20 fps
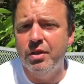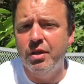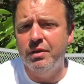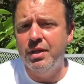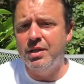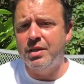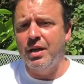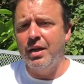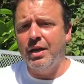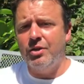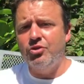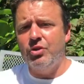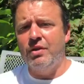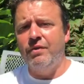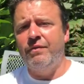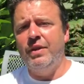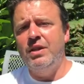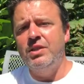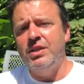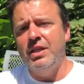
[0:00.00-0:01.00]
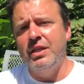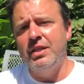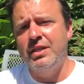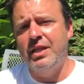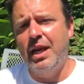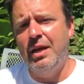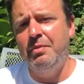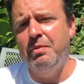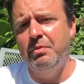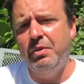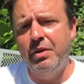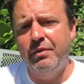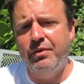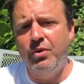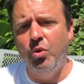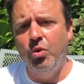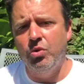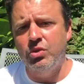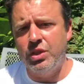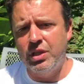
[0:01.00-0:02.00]
that this electric fencing is capable of
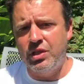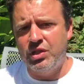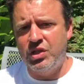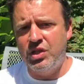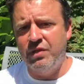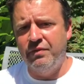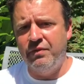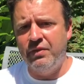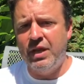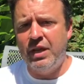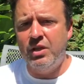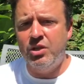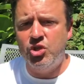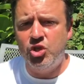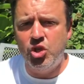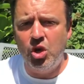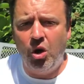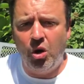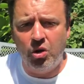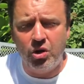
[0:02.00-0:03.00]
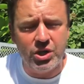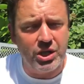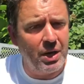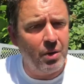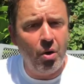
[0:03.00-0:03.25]
causing severe shocks.